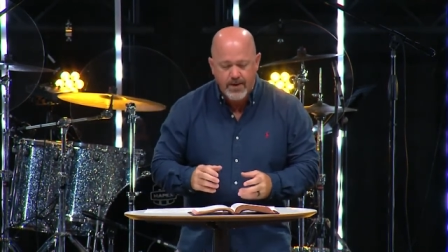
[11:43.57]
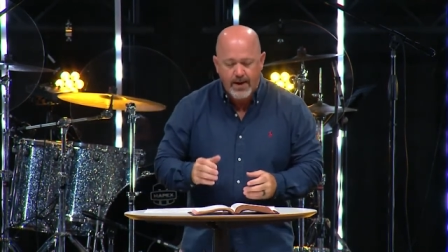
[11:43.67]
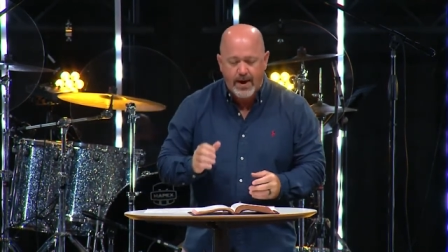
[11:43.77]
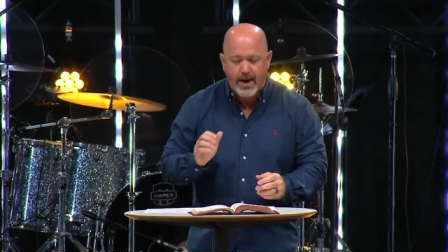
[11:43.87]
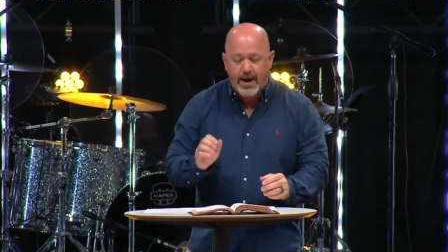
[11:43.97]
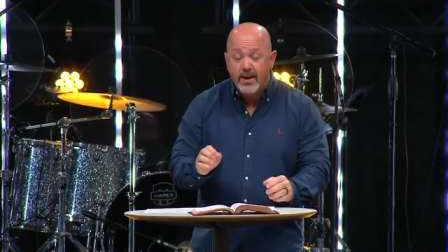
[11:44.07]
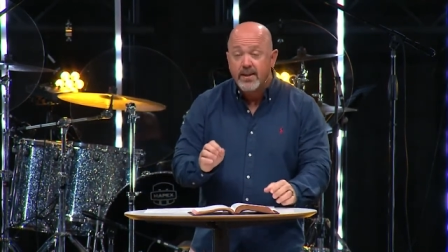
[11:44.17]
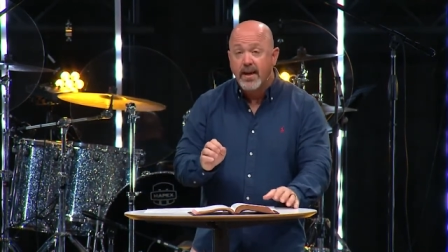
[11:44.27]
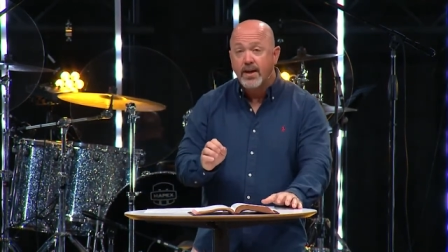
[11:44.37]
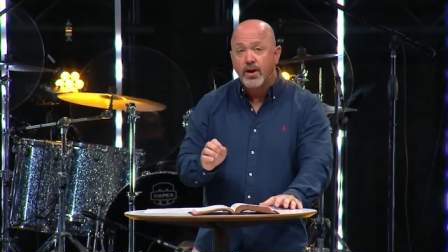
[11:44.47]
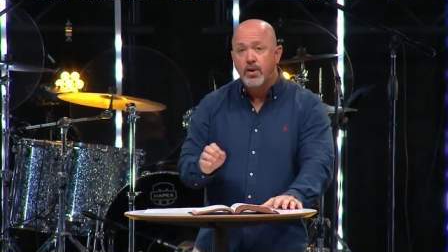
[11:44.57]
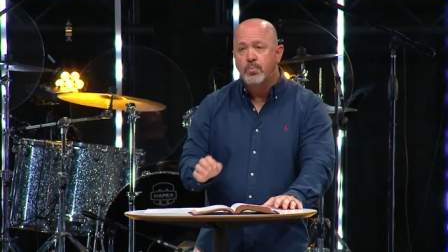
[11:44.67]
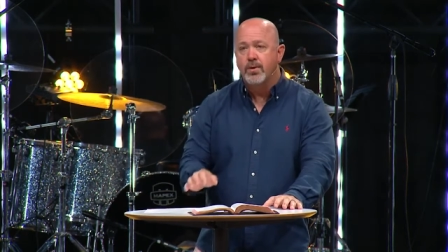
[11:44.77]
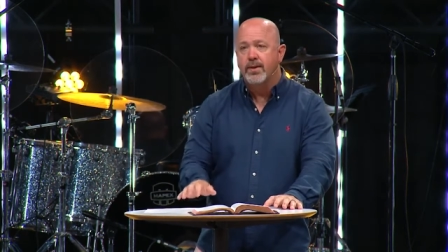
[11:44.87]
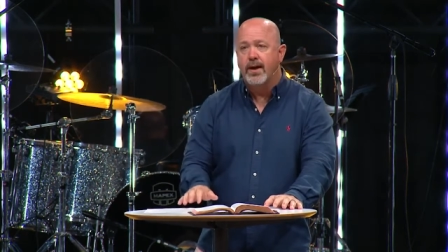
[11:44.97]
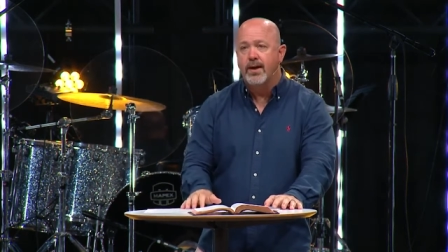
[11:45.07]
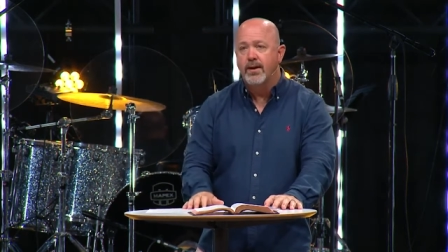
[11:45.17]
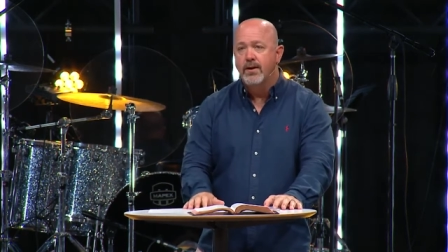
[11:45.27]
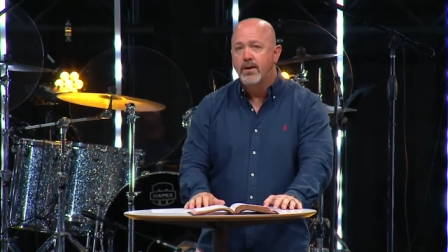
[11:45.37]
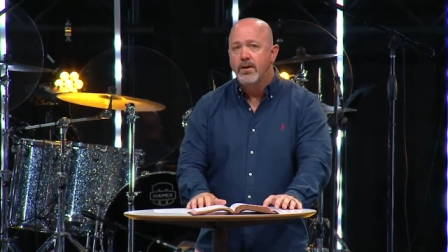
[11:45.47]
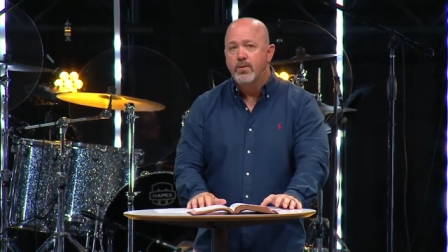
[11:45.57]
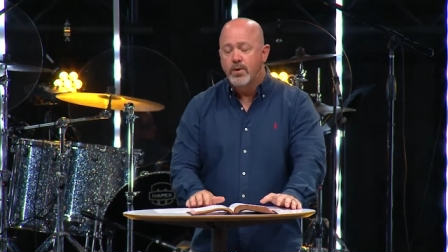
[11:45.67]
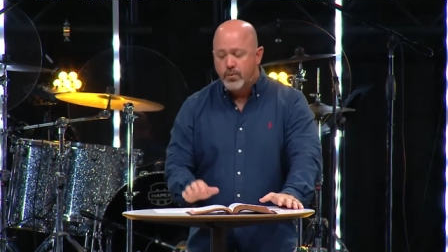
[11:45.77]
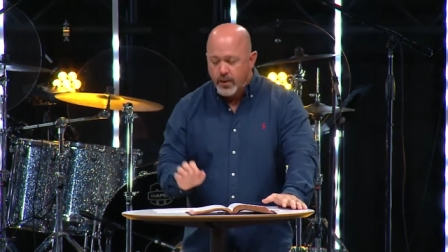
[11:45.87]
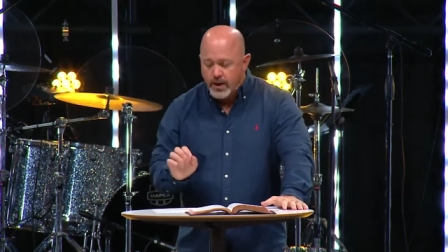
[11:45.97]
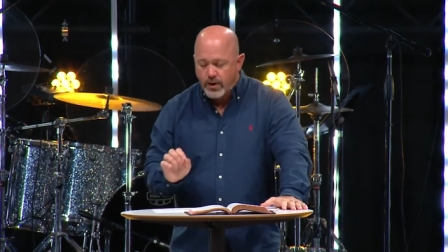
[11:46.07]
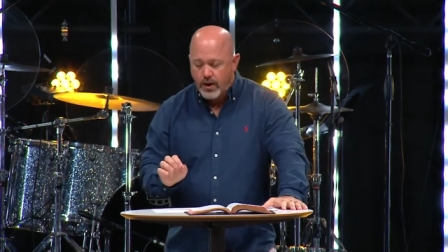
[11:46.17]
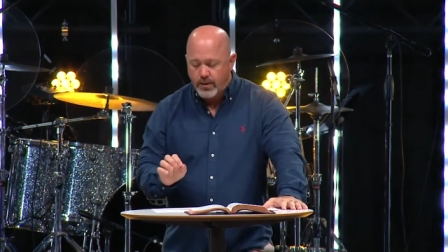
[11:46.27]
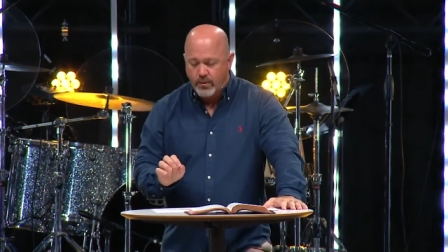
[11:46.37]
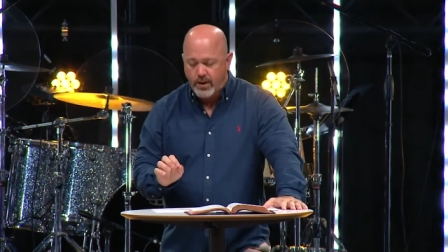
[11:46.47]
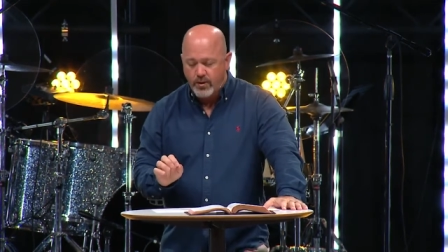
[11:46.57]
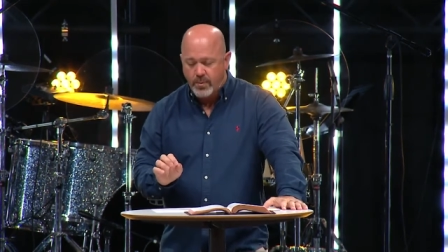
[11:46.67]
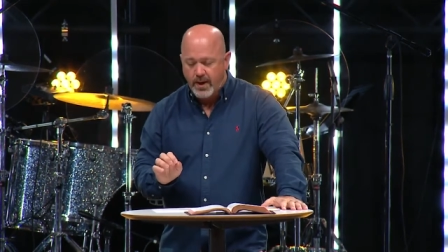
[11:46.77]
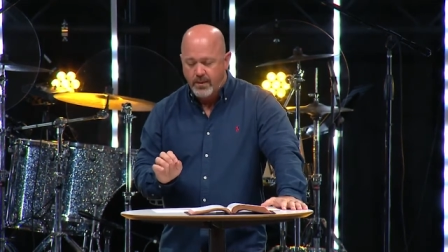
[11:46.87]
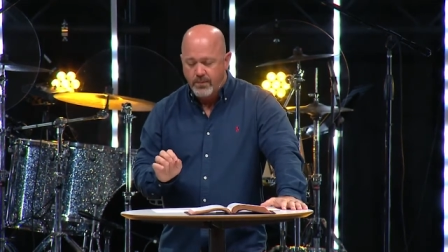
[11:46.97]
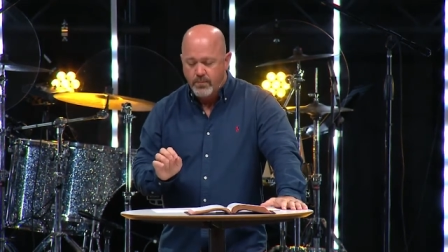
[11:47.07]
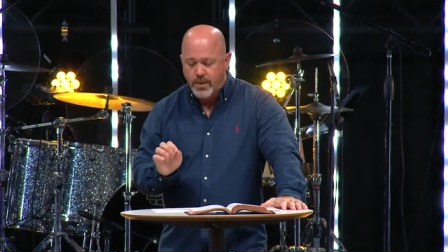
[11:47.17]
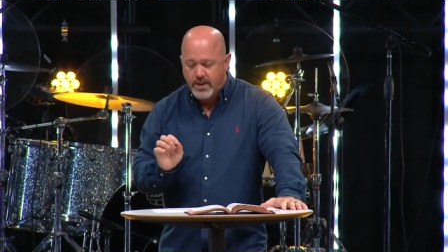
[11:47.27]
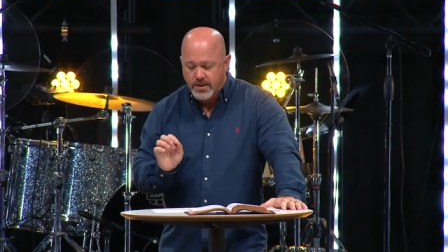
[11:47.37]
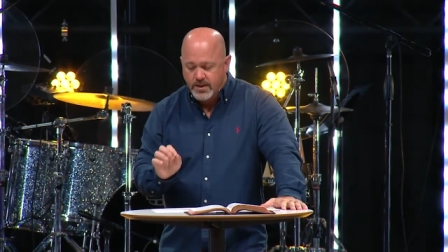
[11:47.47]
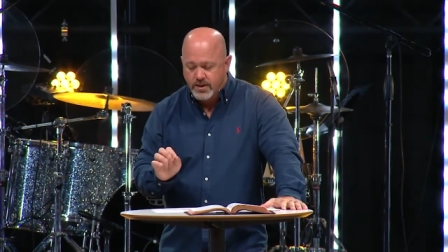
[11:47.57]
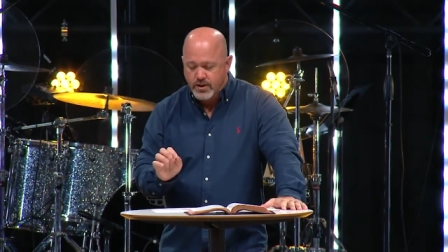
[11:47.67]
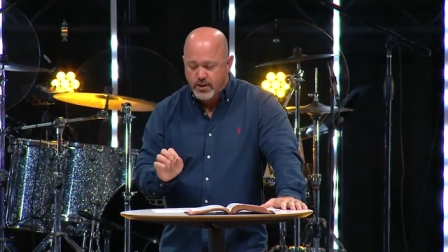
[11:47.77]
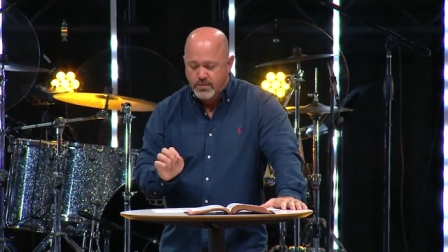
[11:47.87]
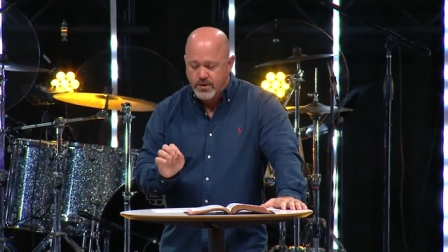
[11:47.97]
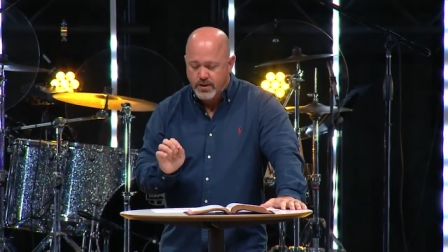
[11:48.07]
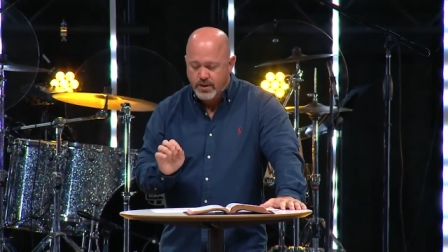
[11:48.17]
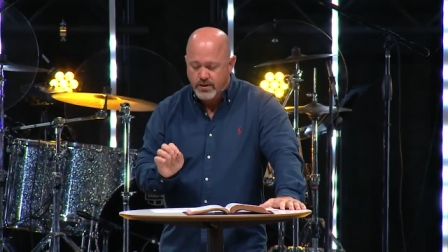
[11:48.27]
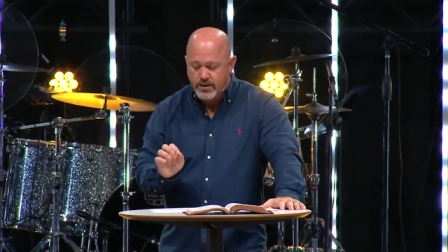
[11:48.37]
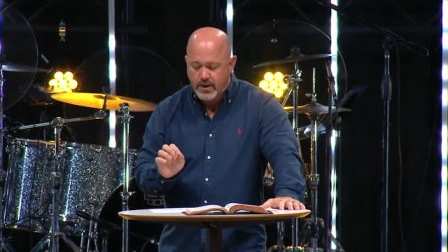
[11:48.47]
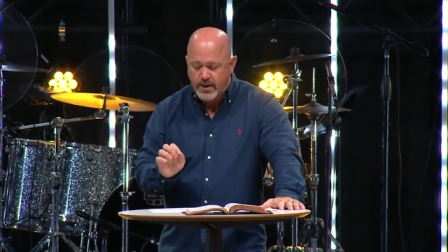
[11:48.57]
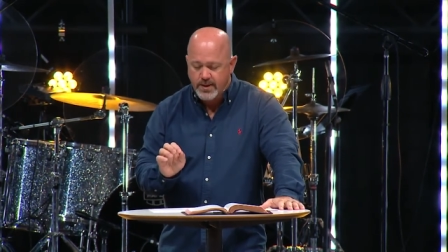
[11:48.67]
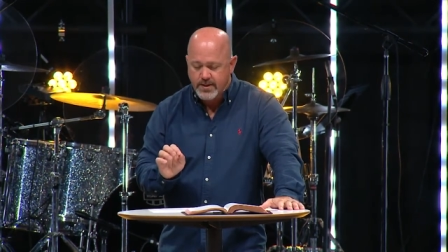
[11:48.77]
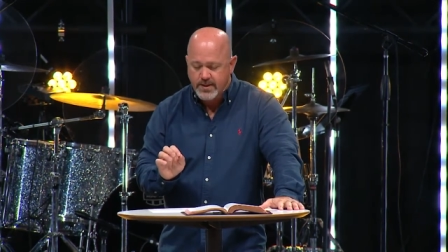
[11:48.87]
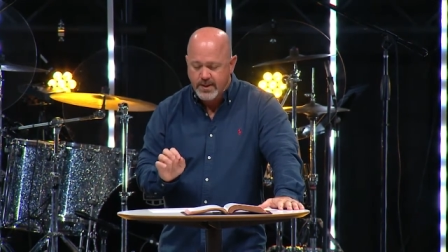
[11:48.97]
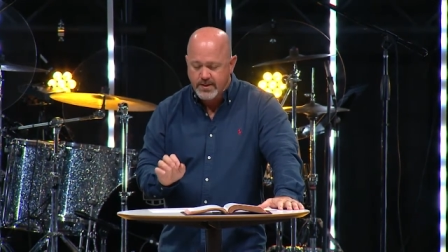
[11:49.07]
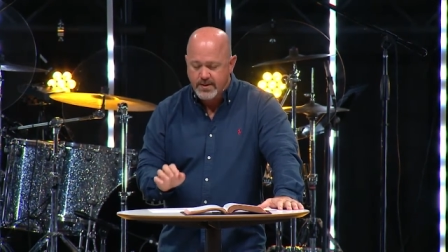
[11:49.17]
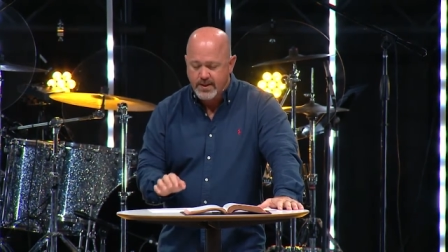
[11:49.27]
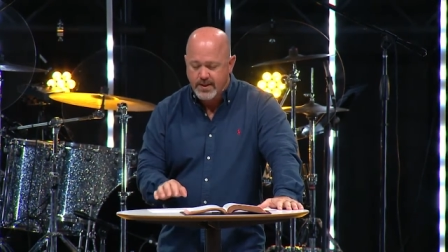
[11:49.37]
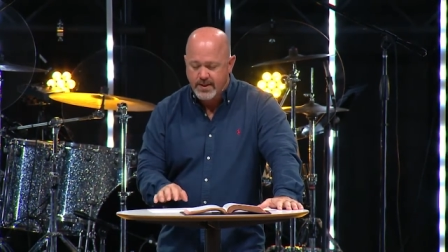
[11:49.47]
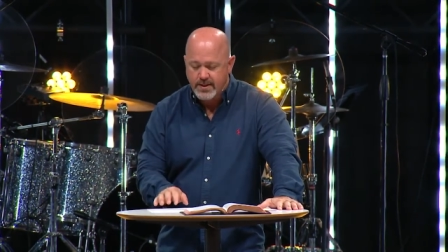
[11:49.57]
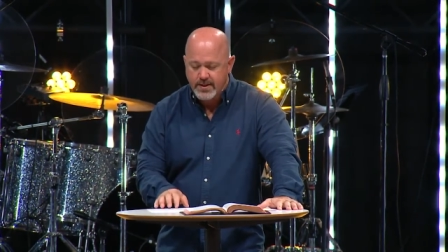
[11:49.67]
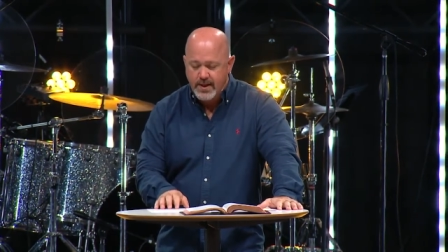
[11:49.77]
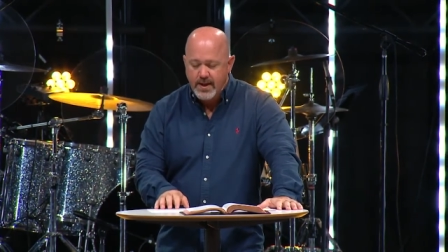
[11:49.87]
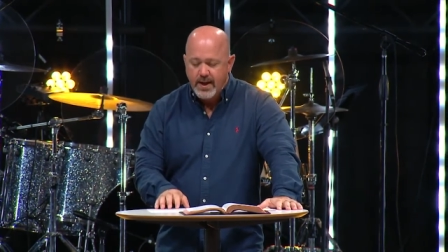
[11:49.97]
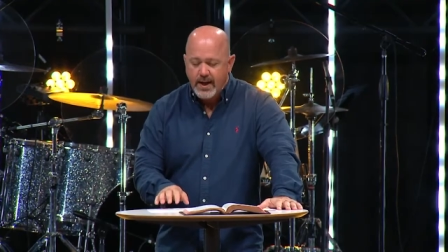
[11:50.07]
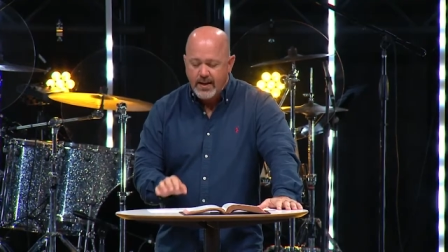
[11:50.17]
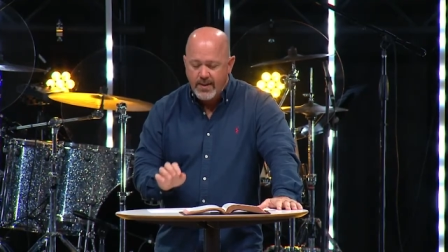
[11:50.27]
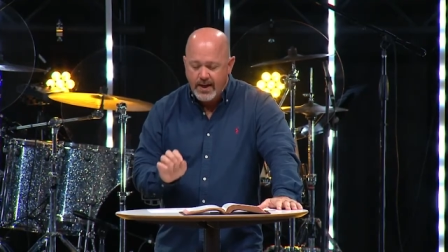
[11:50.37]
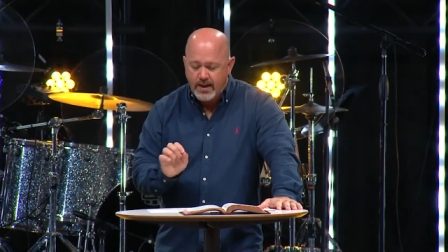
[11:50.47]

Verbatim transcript: Now, how did they cope with that? Well, read on with me because the scripture goes on and says this and they